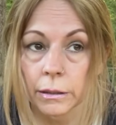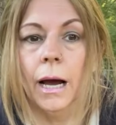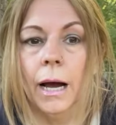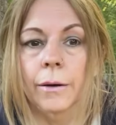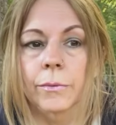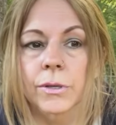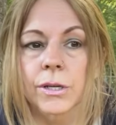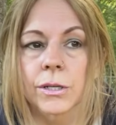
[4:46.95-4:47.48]
I
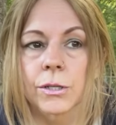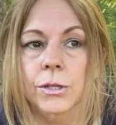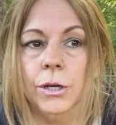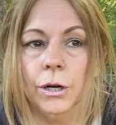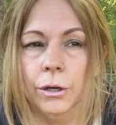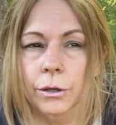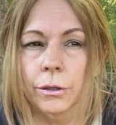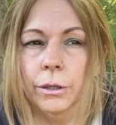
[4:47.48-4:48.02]
was
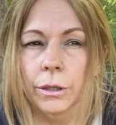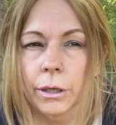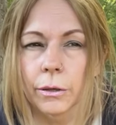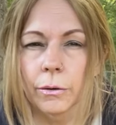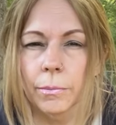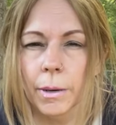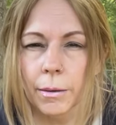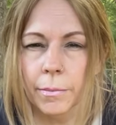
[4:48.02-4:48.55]
concerned, you know,
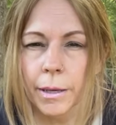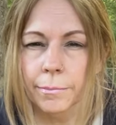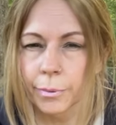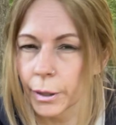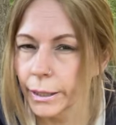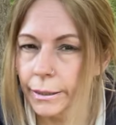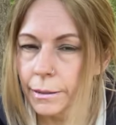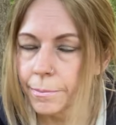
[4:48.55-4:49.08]
about my
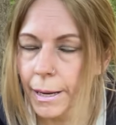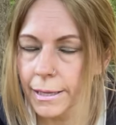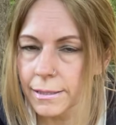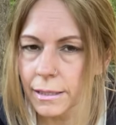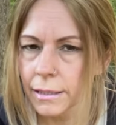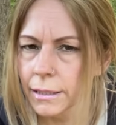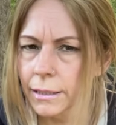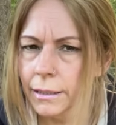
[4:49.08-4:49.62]
brain
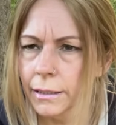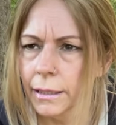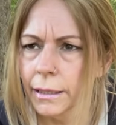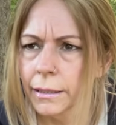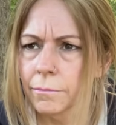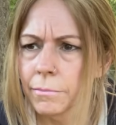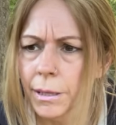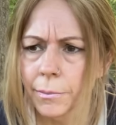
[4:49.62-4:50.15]
capacity
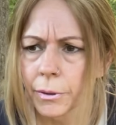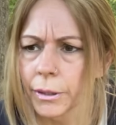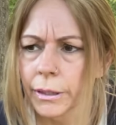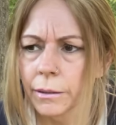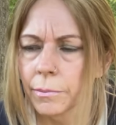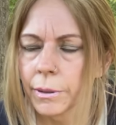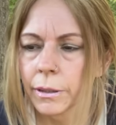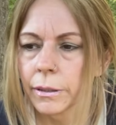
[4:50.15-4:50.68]
and memory and
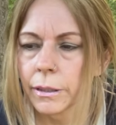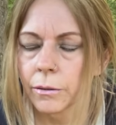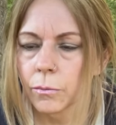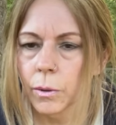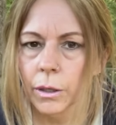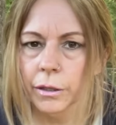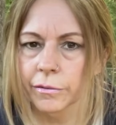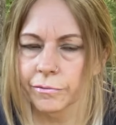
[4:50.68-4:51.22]
ability to
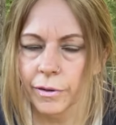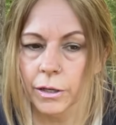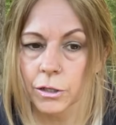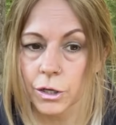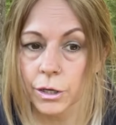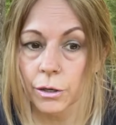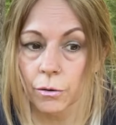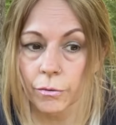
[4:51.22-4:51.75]
work and
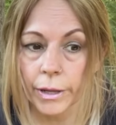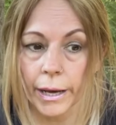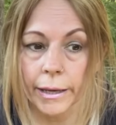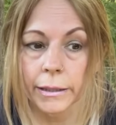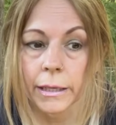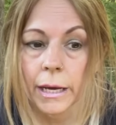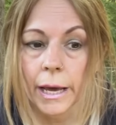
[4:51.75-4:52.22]
function and all that.